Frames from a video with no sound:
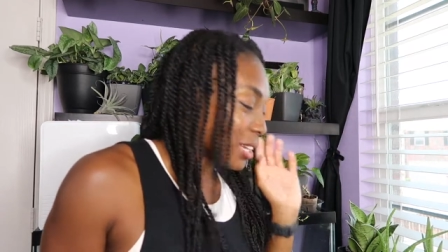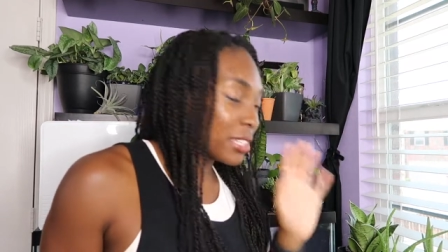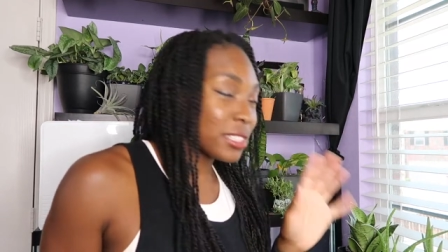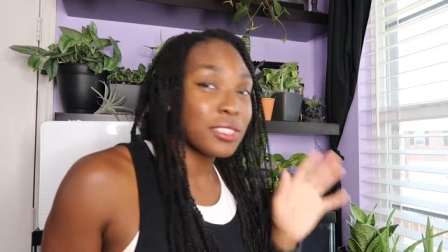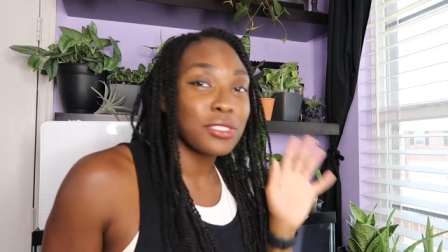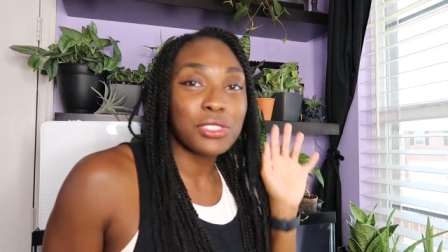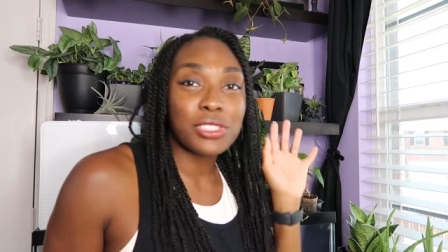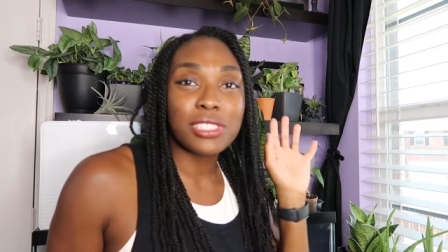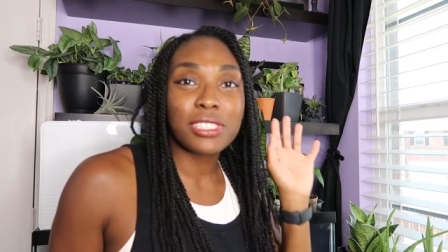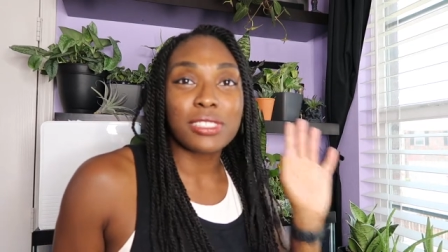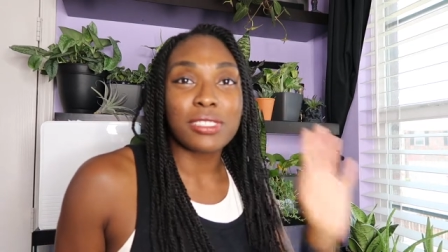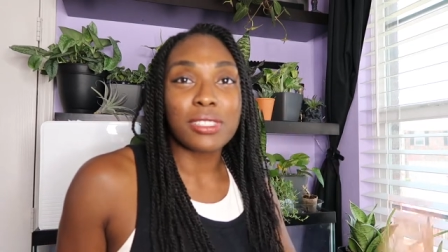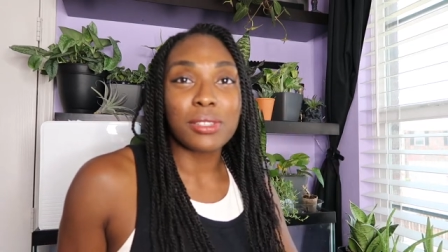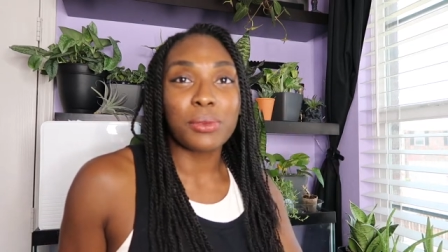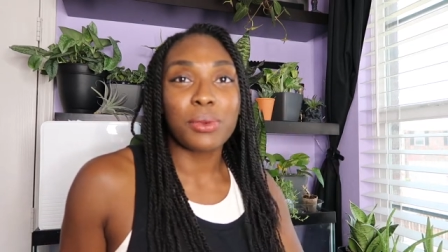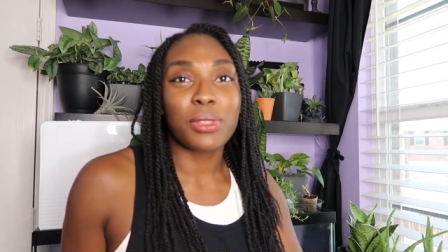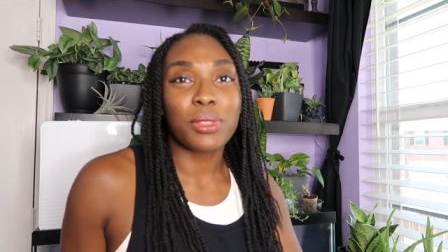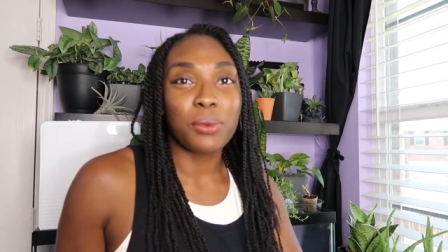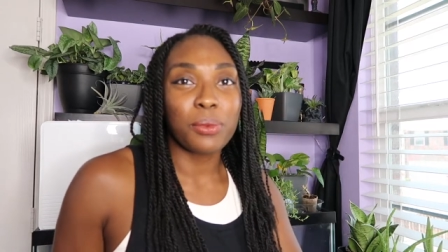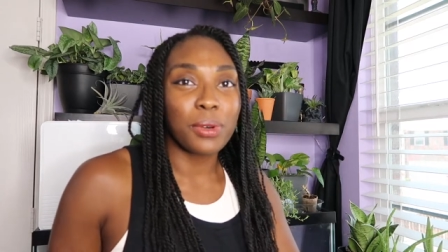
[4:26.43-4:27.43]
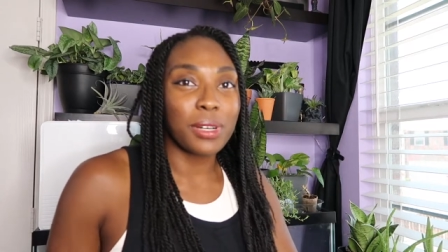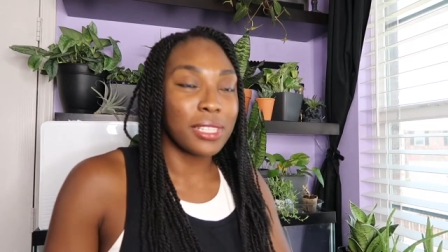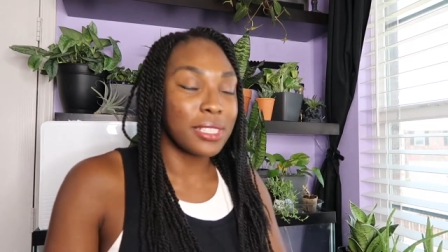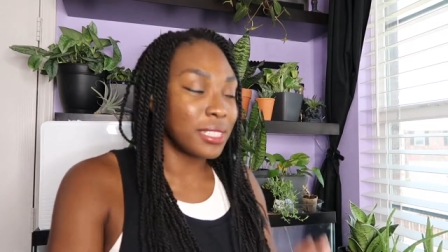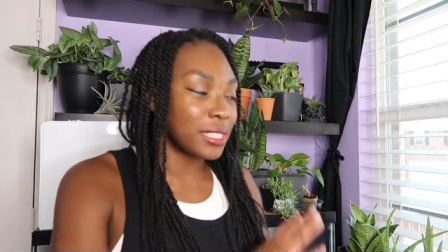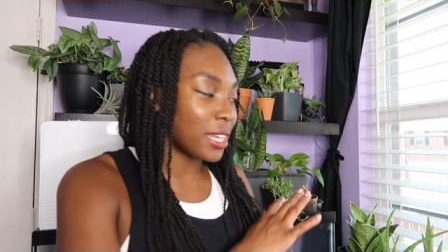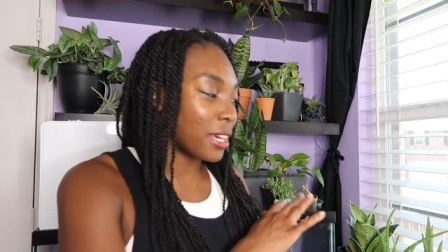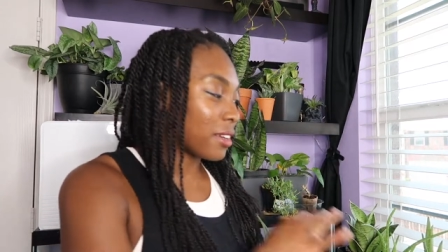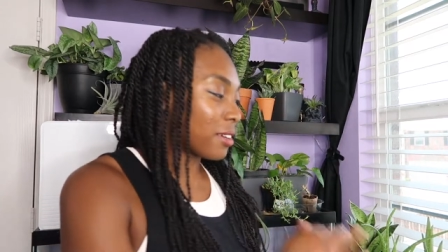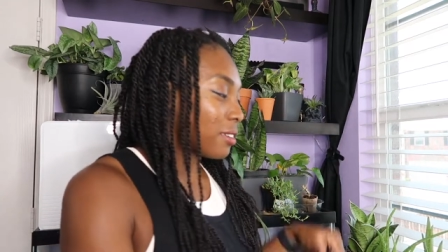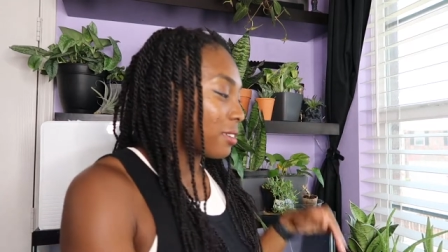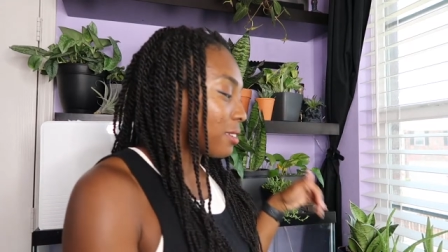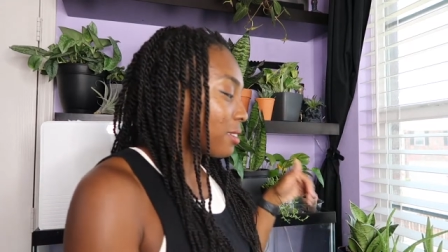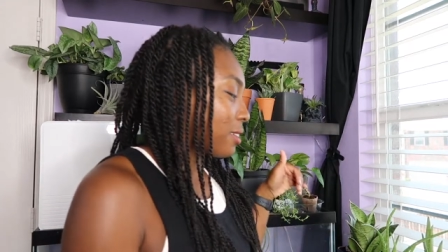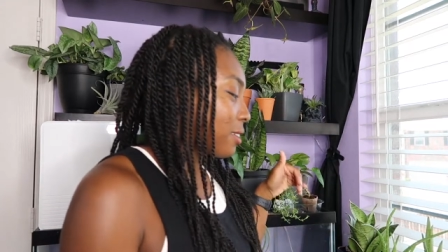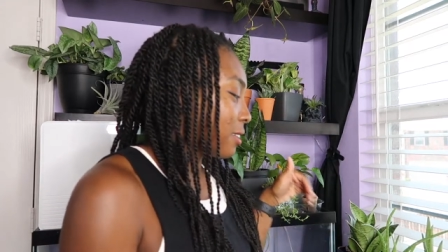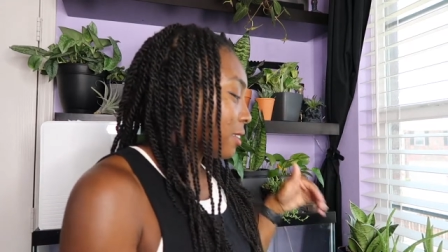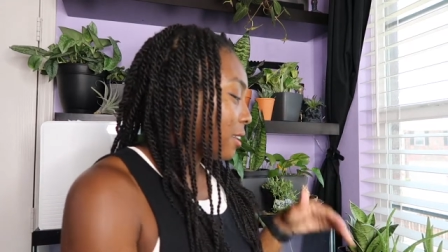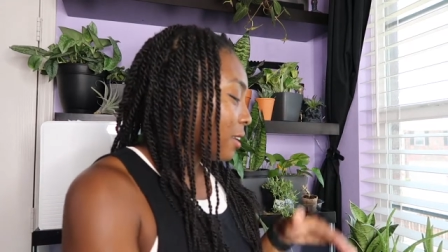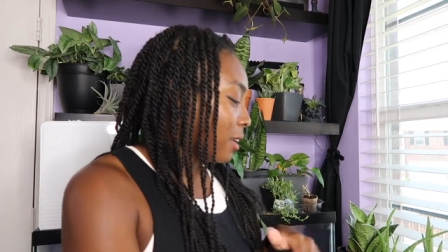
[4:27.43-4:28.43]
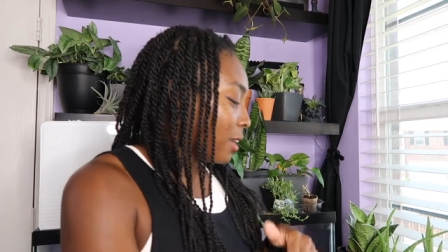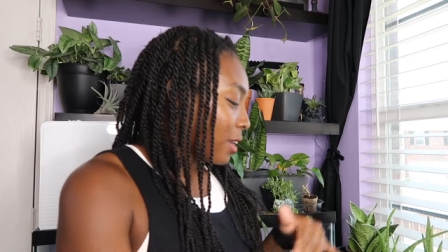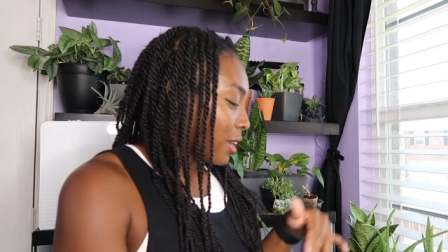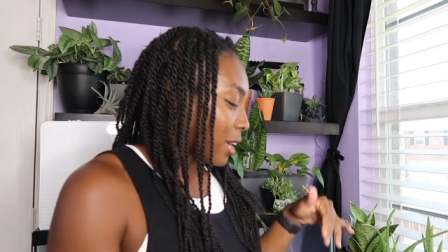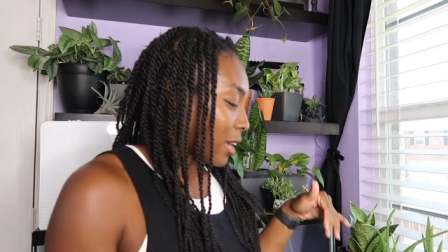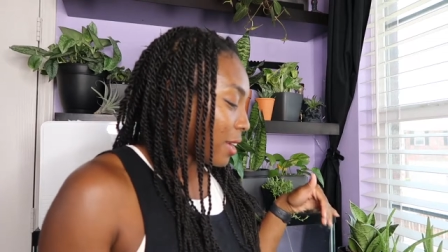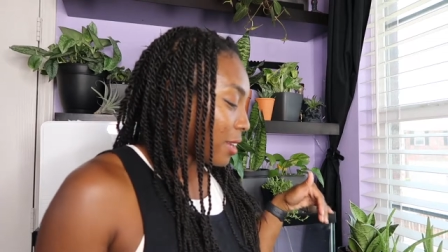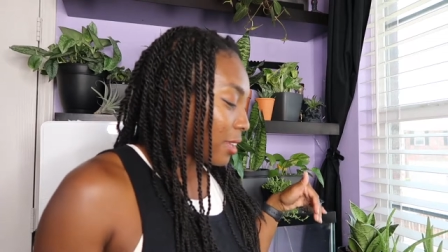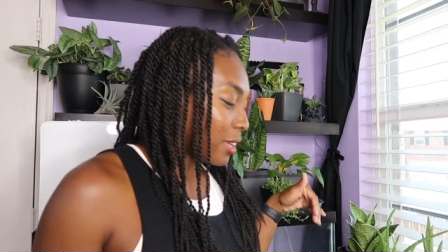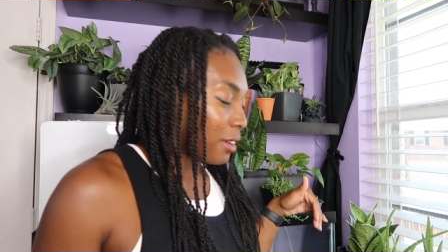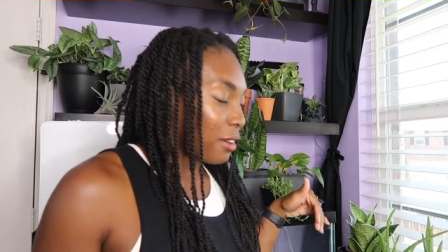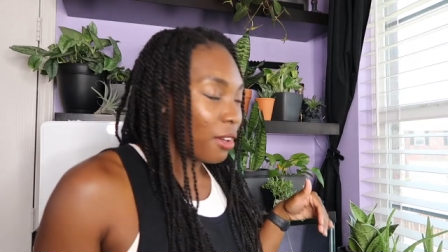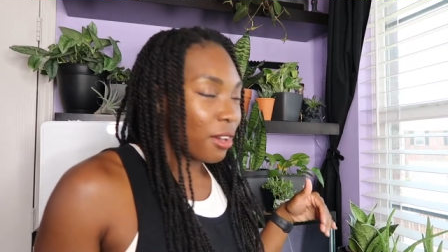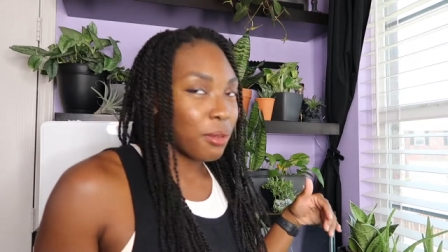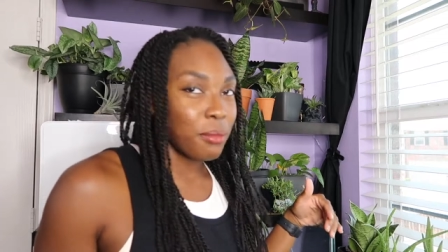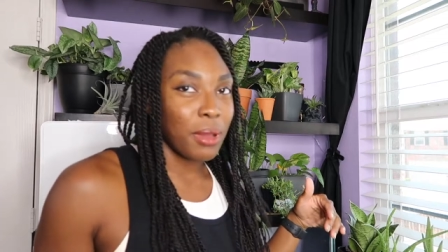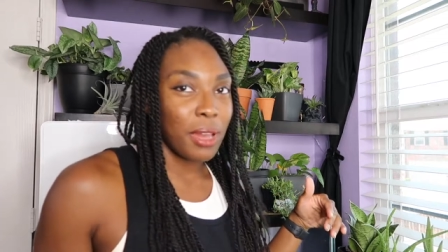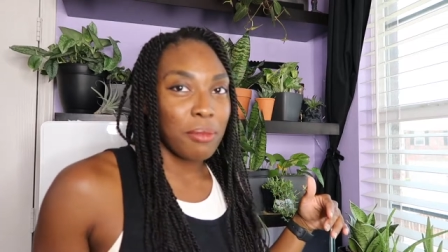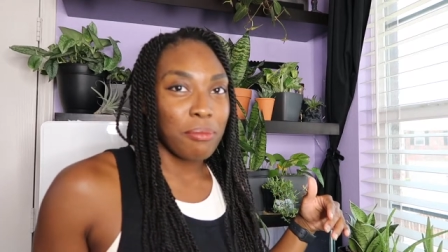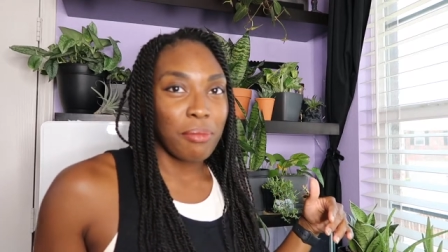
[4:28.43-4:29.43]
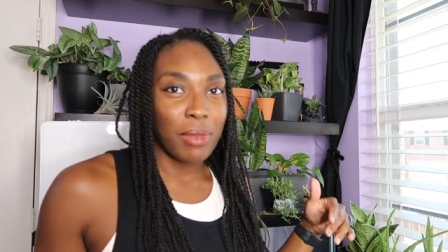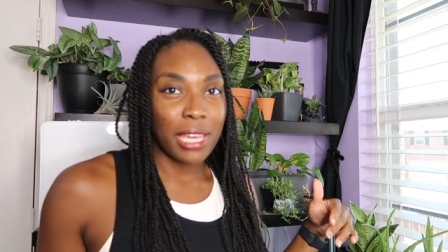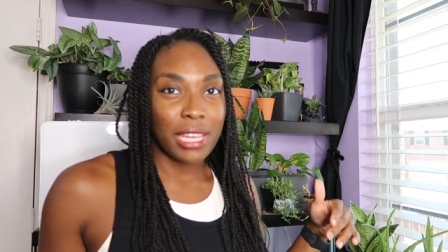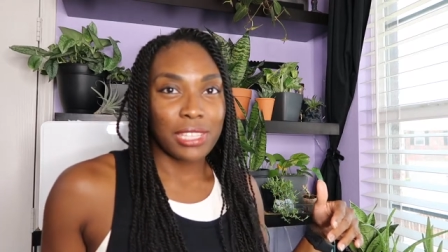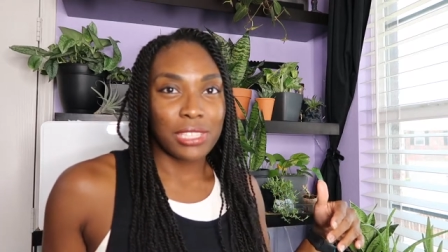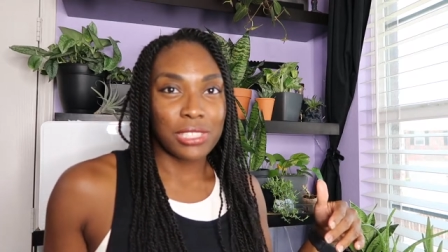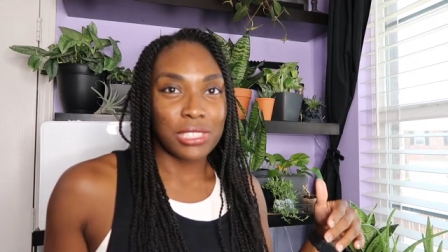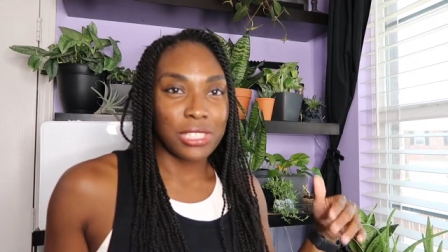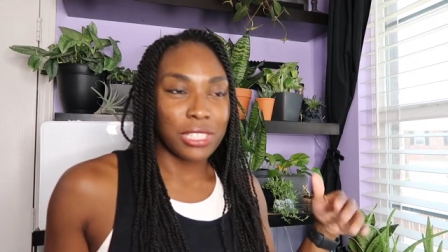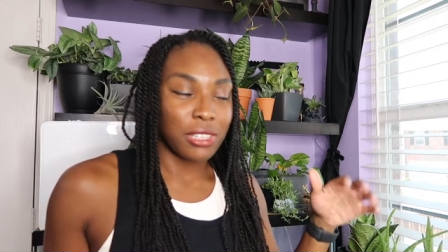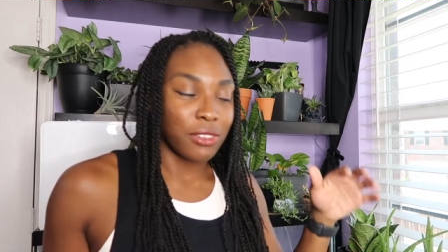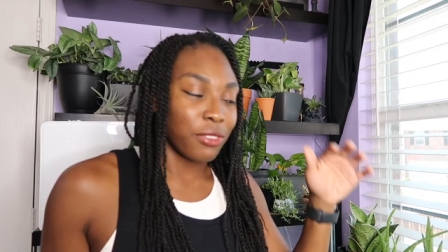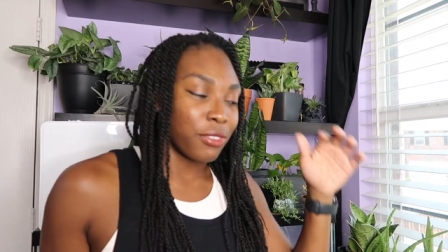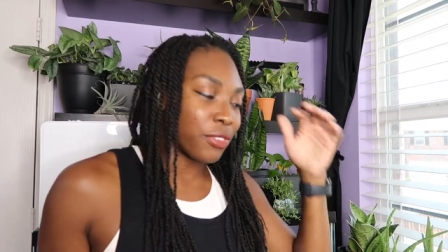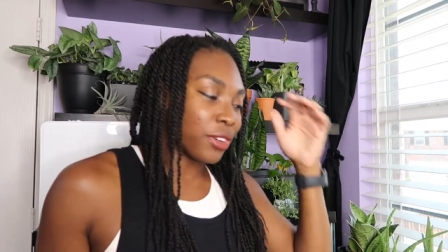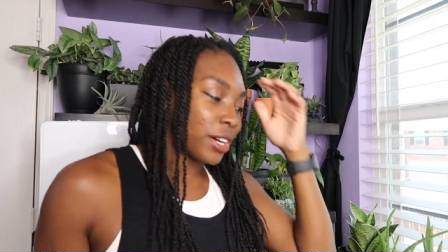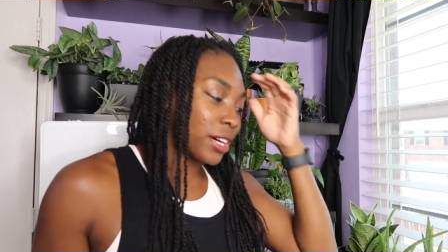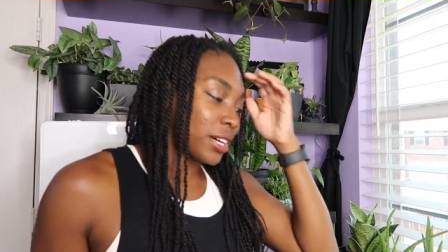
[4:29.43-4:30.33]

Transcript: guess I'll just start with the ones that are kind of like on my makeshift